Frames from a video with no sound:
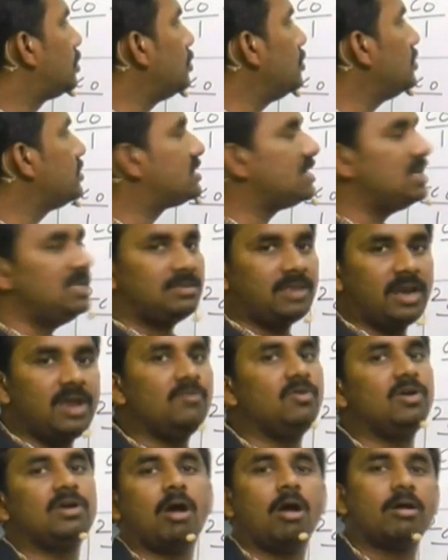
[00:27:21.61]

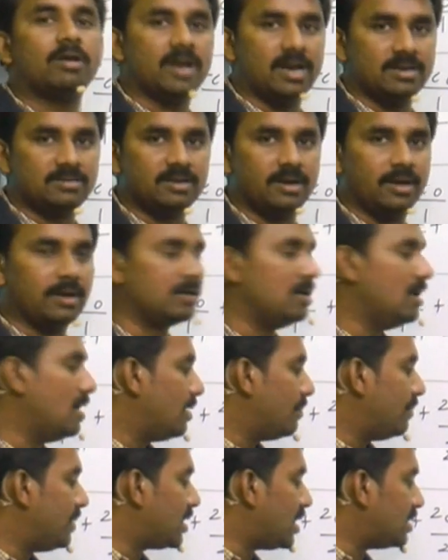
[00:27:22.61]
2C3 we can't consider
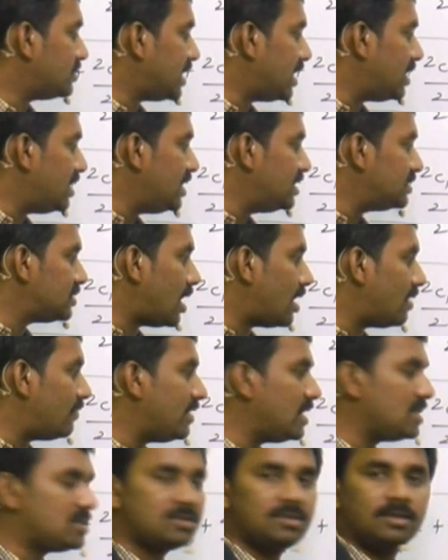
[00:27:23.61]
because n is
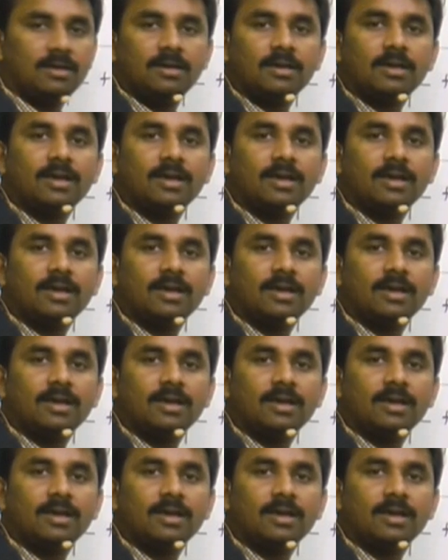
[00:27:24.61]
always